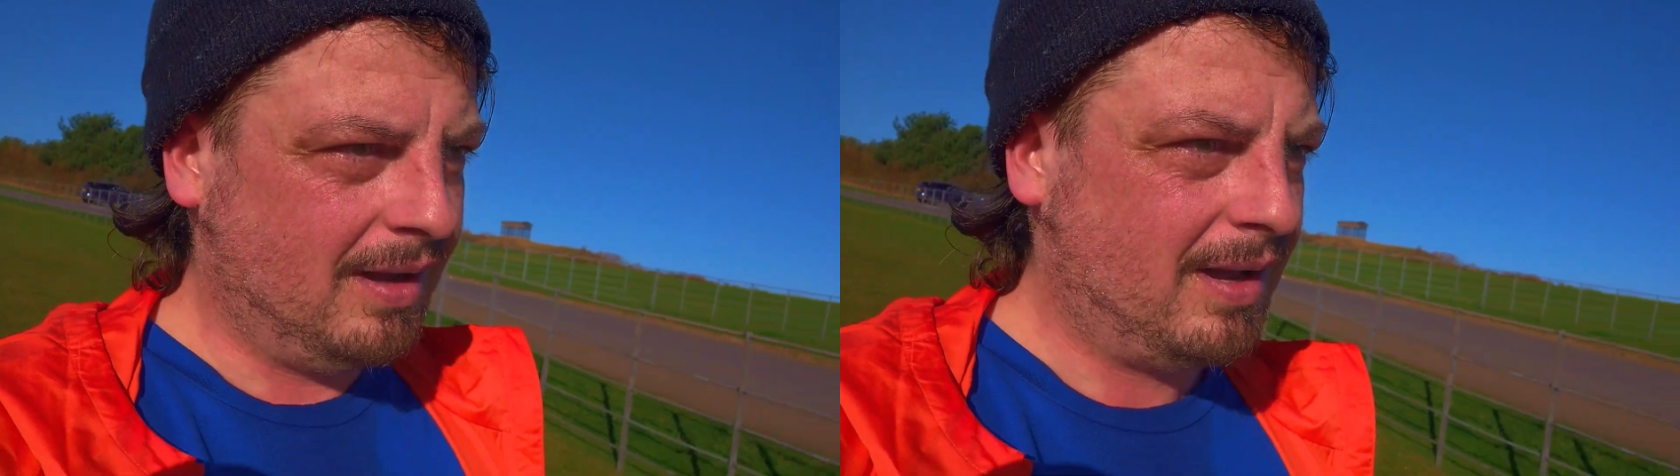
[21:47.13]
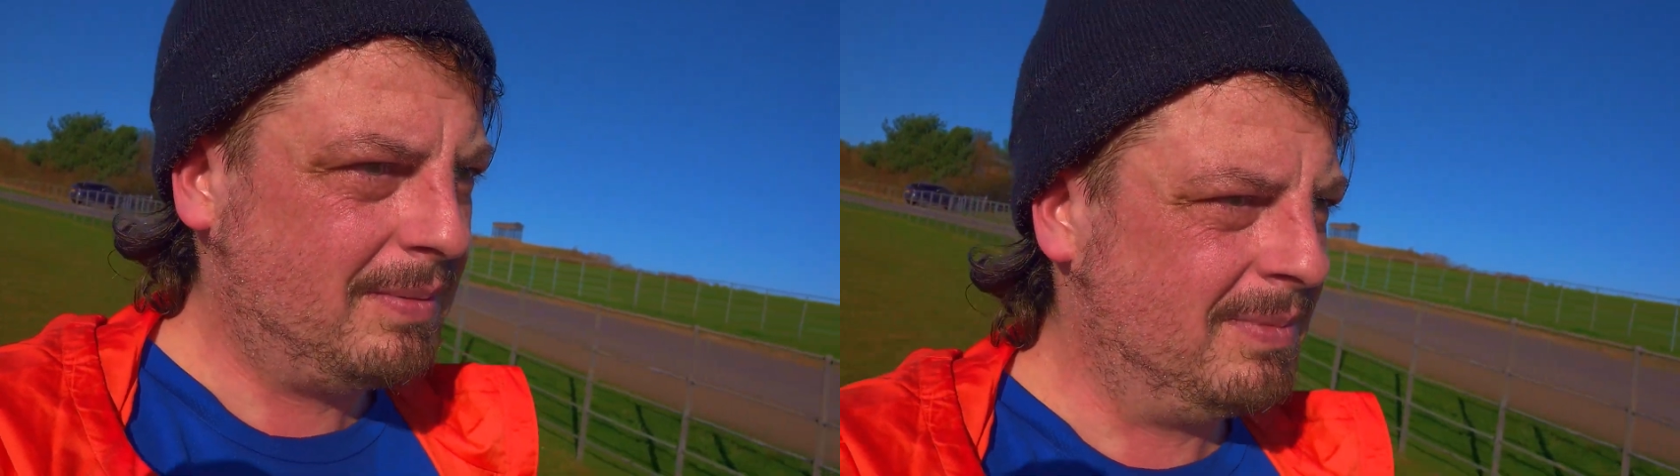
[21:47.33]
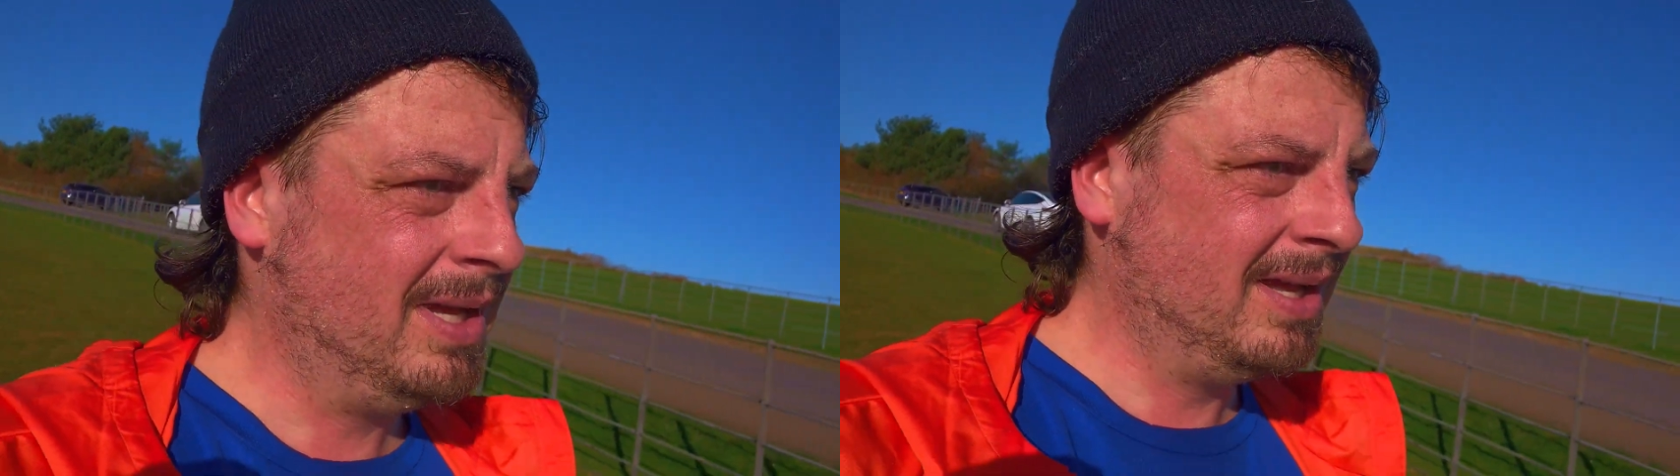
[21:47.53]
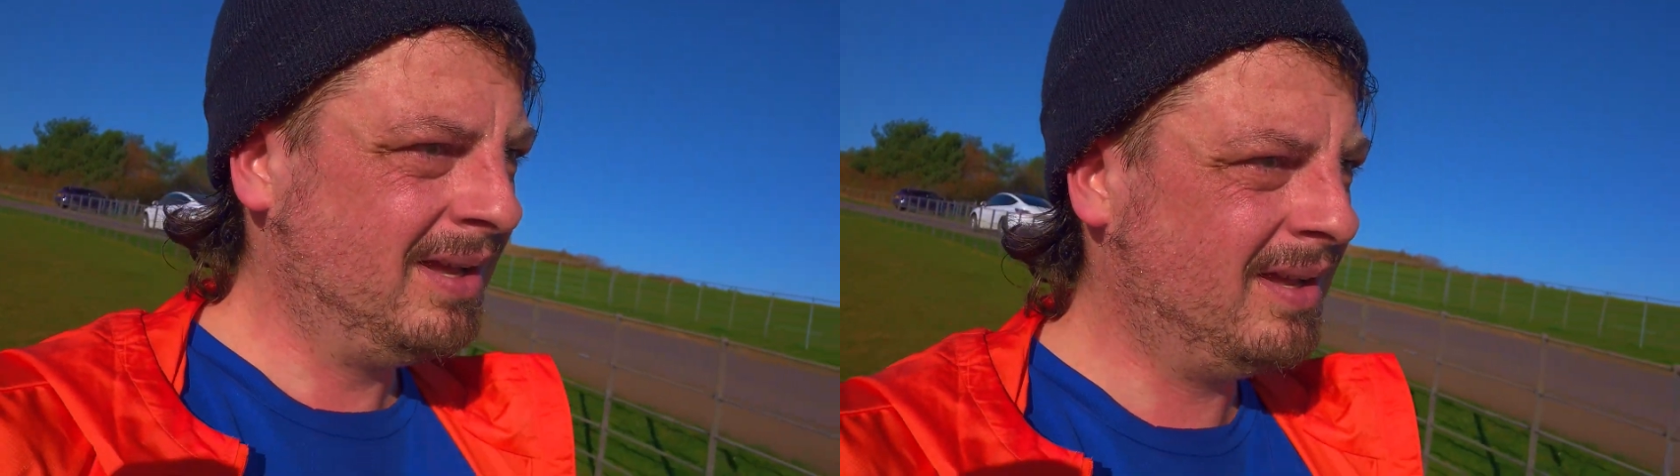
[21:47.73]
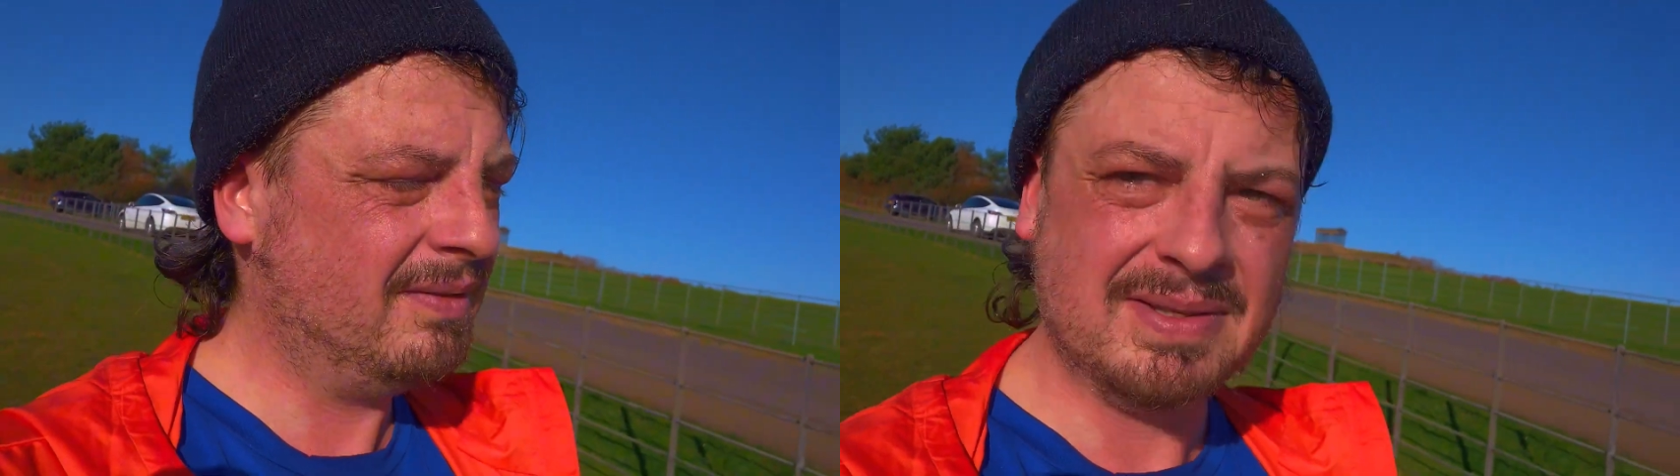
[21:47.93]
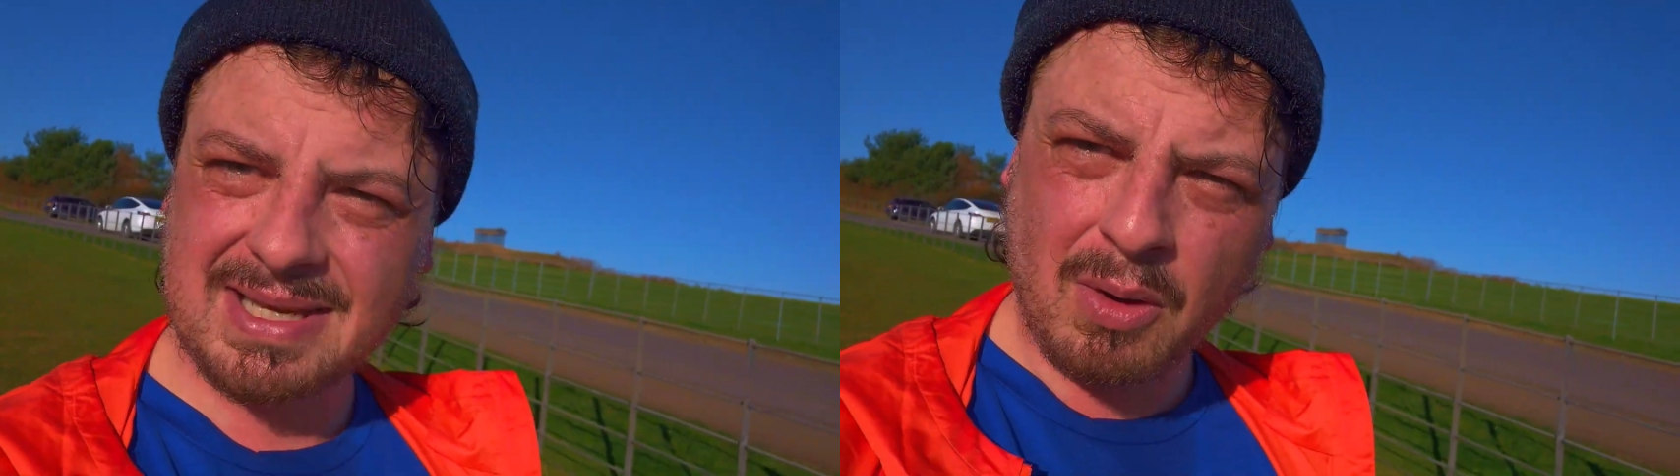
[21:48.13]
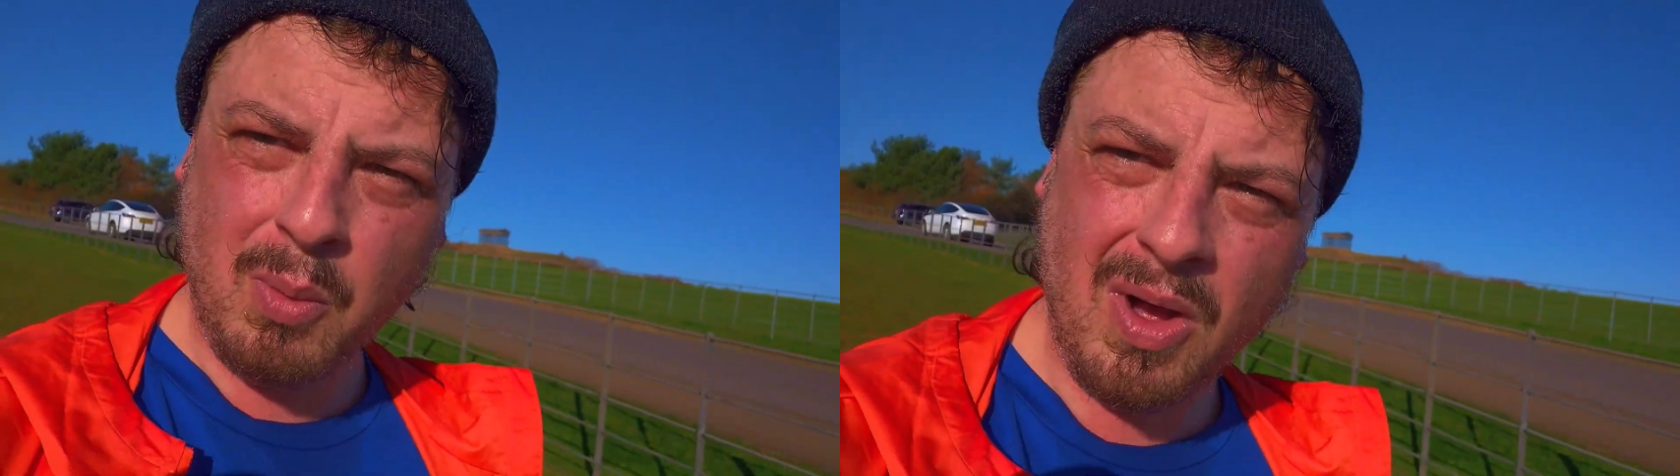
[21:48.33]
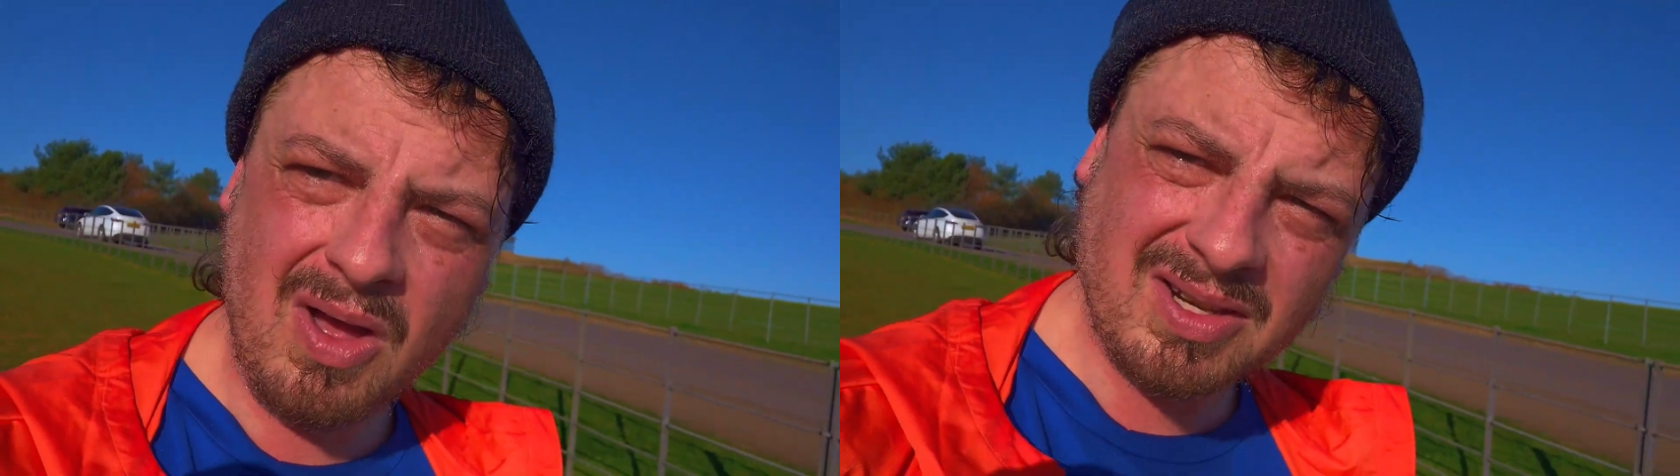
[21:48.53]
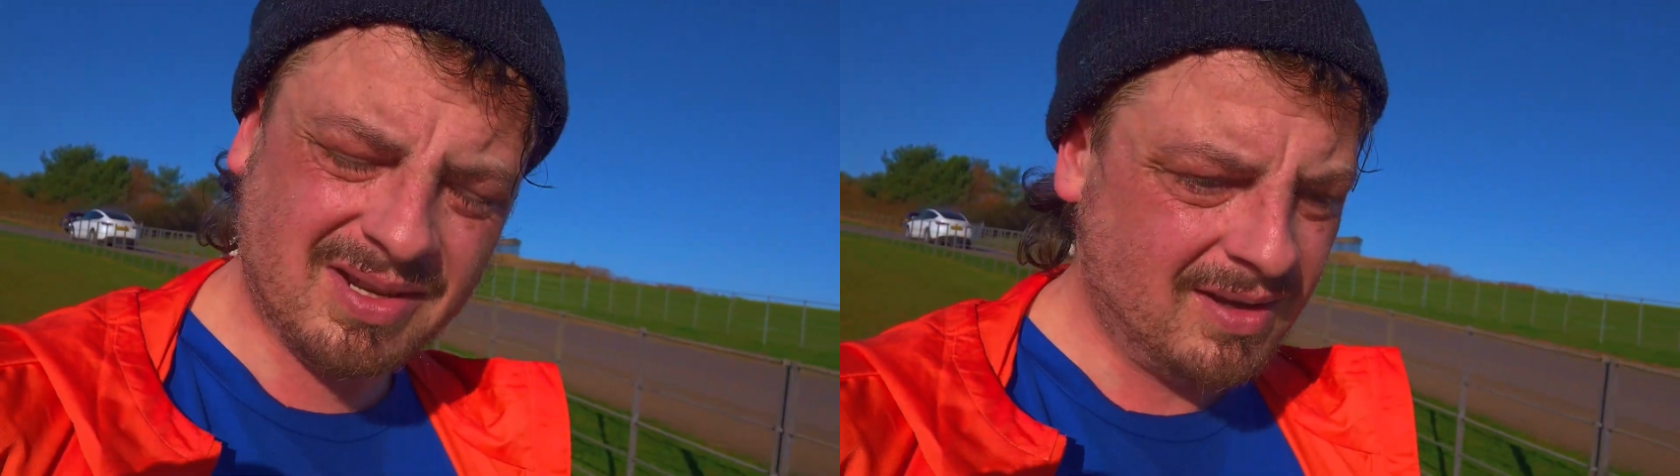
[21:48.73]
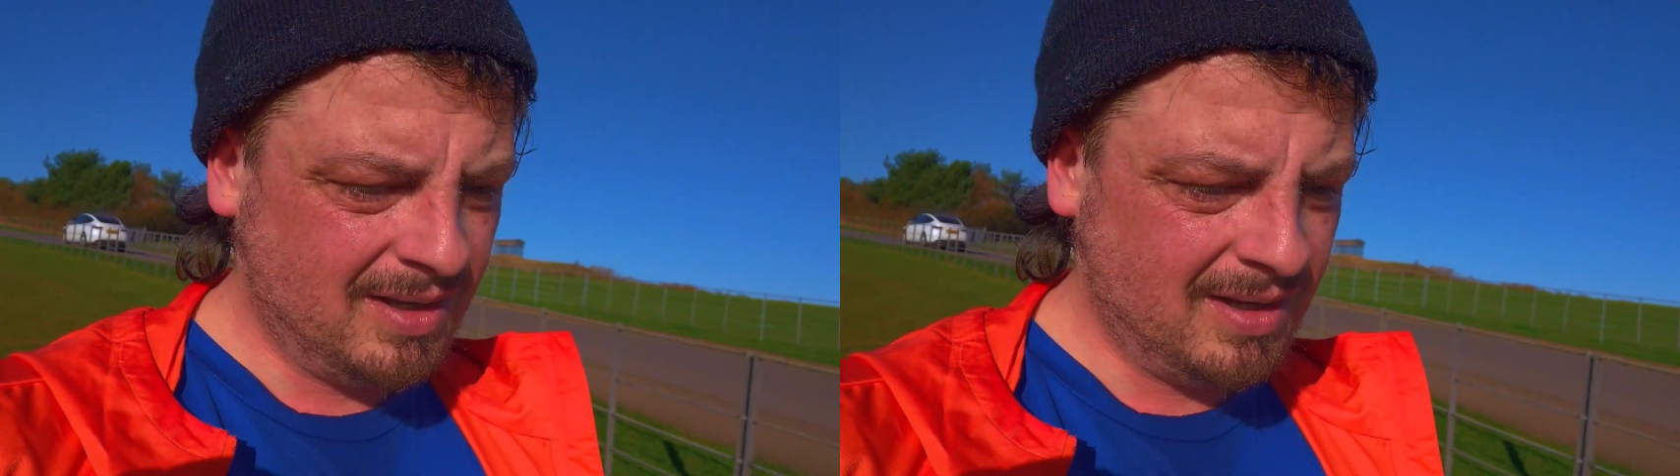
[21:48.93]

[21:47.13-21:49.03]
Um, is that a word?